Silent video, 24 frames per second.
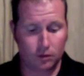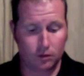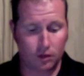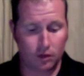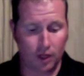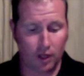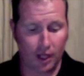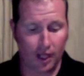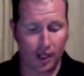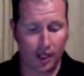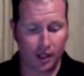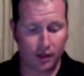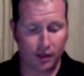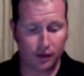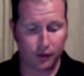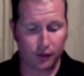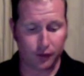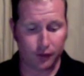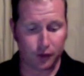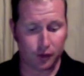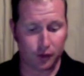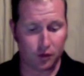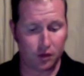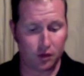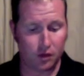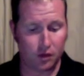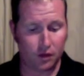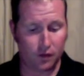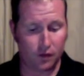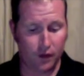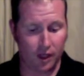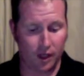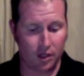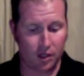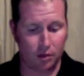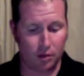Eggs, fruits,
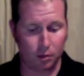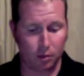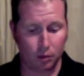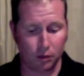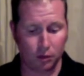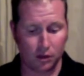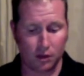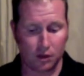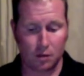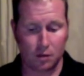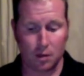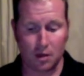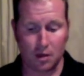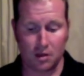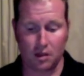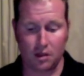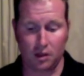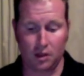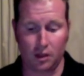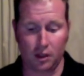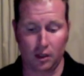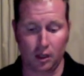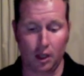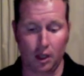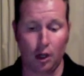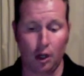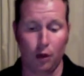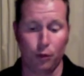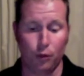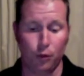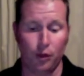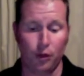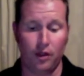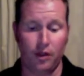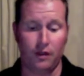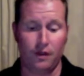vegetables, especially
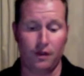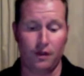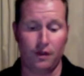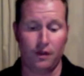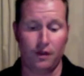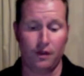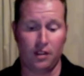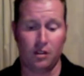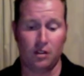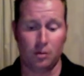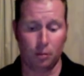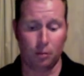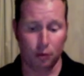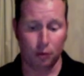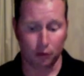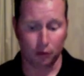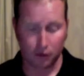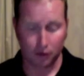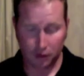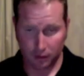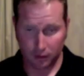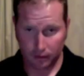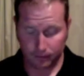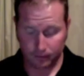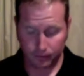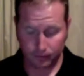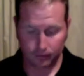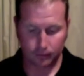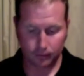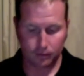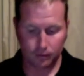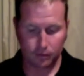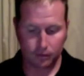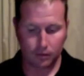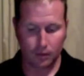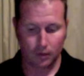root vegetables,
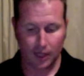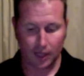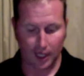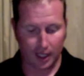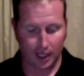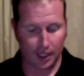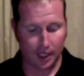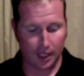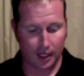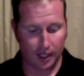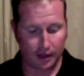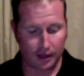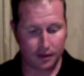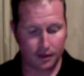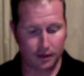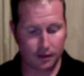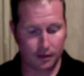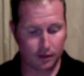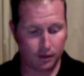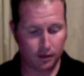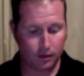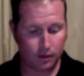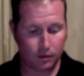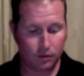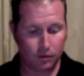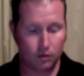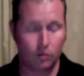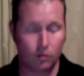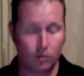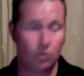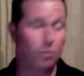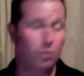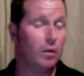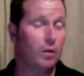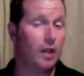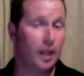and nuts
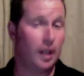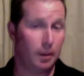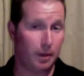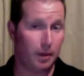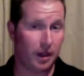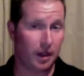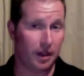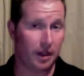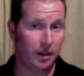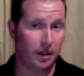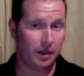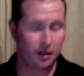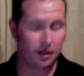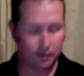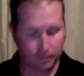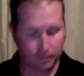and berries.